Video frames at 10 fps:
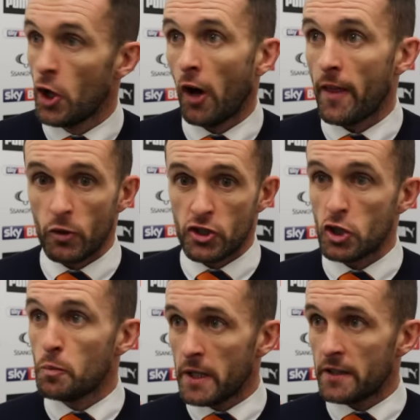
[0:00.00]
No, that was
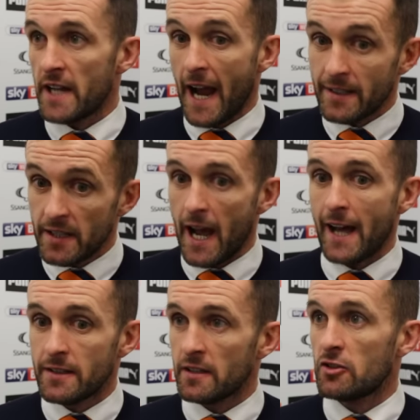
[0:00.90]
stupidity,
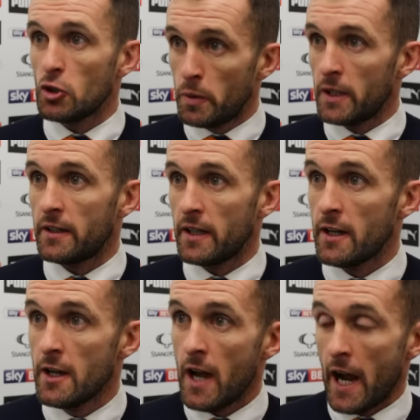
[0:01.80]
utter stupidity.
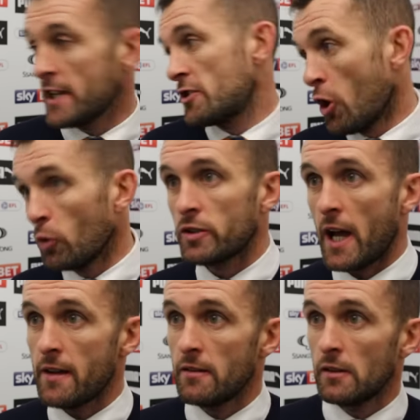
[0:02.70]
And he knows
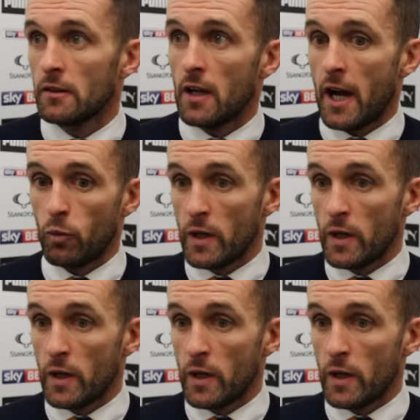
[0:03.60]
that, and